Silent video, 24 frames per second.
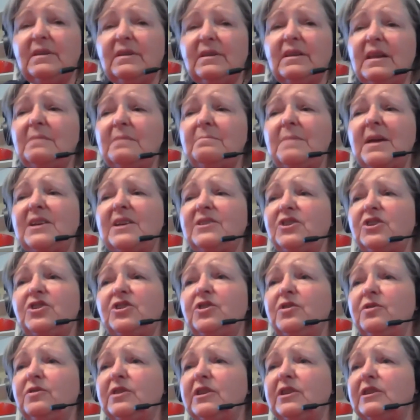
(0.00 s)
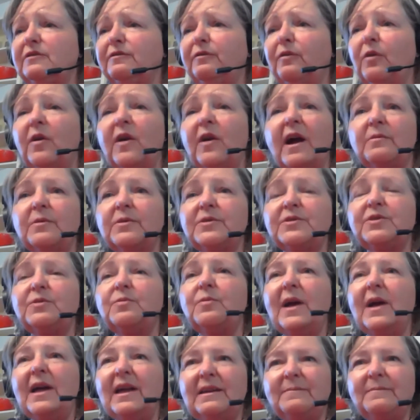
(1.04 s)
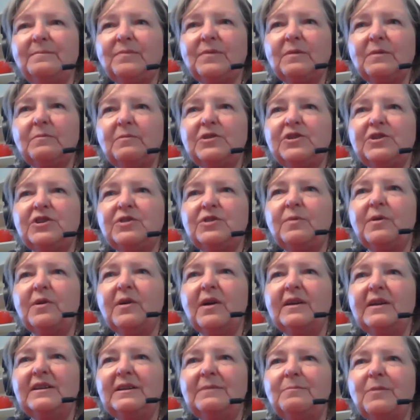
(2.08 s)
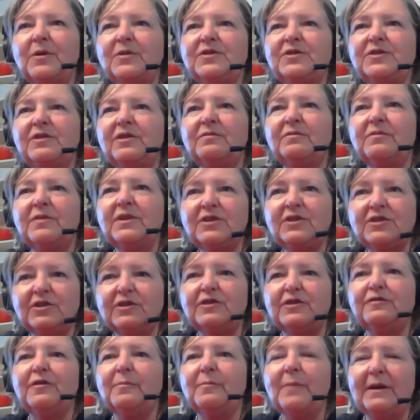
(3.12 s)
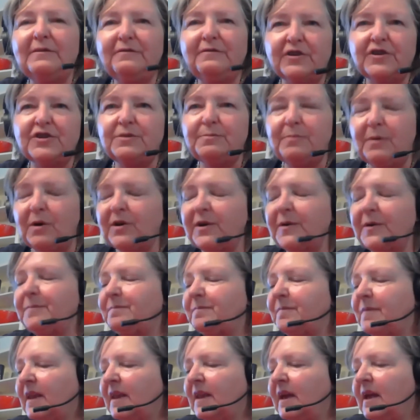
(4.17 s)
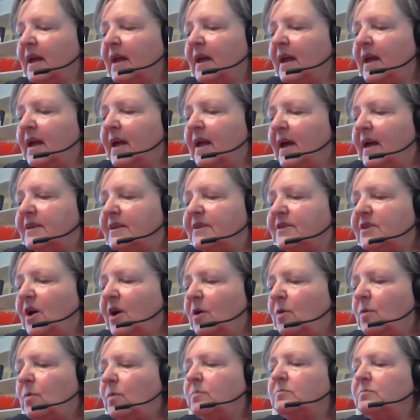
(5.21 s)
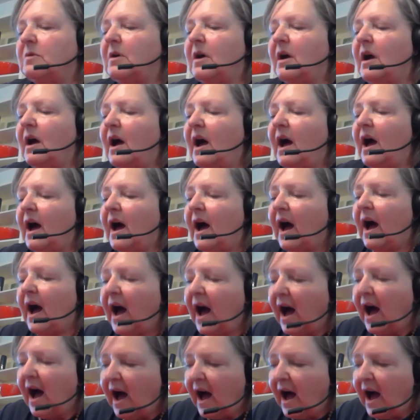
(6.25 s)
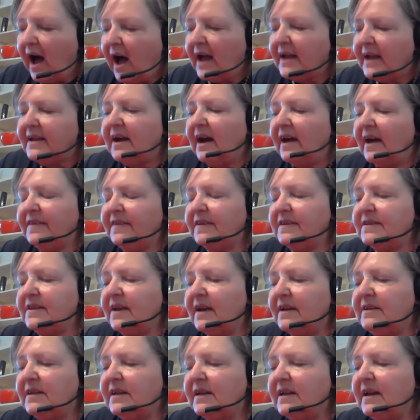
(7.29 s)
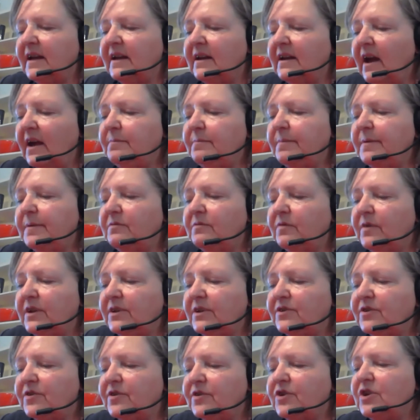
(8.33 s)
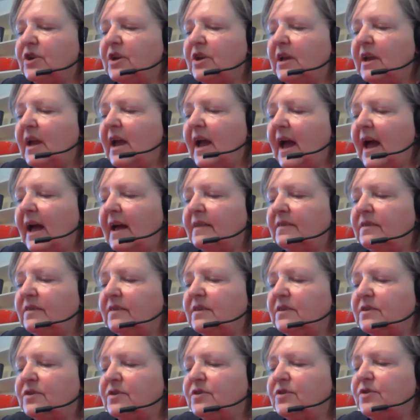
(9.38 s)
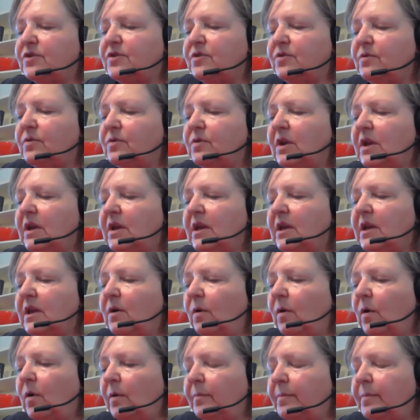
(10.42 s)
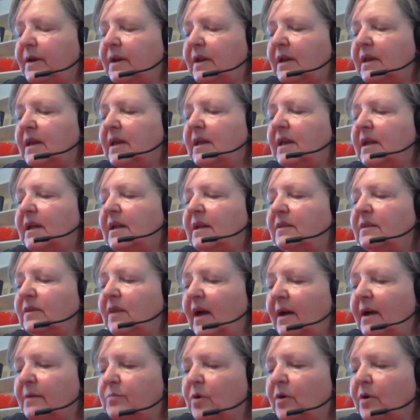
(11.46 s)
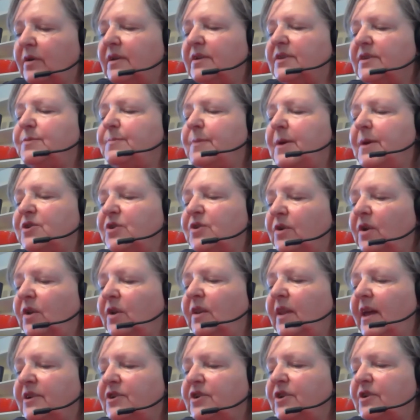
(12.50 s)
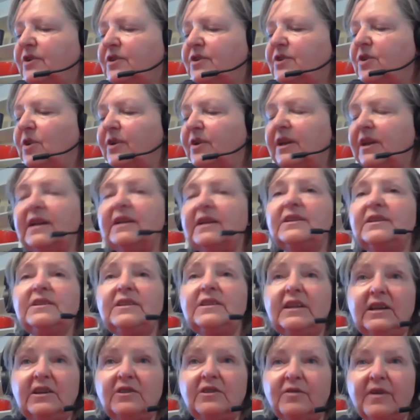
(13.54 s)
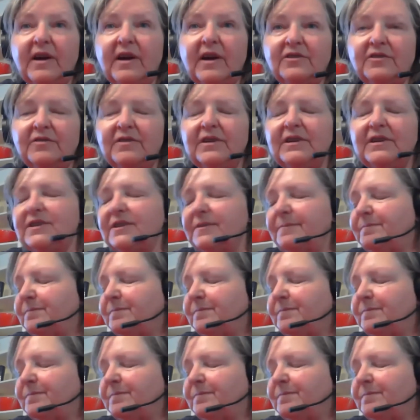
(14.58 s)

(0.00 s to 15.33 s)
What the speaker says: in Massachusetts 4 hours away, which is where I did most of the research for my first book. So I got this idea and I'd been researching at the SUNY Albany Library and Special Collections looking at city directories.